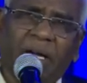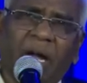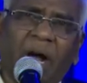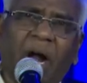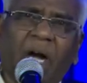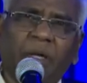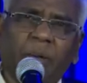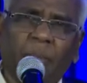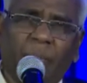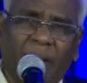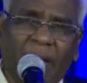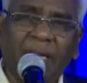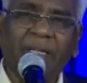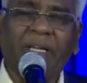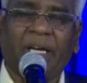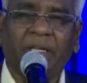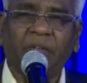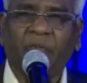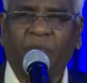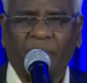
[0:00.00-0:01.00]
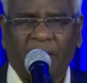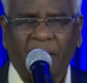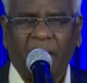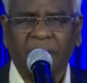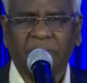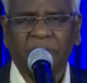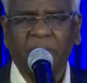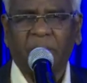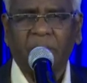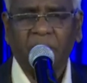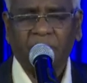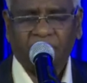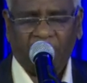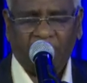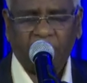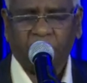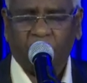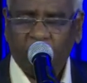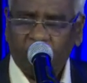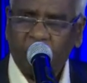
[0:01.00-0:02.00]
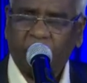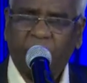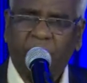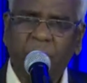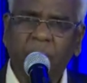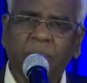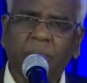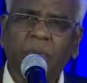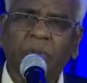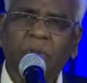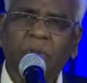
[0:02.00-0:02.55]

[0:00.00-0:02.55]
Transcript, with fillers: done, God meant it for us, for good.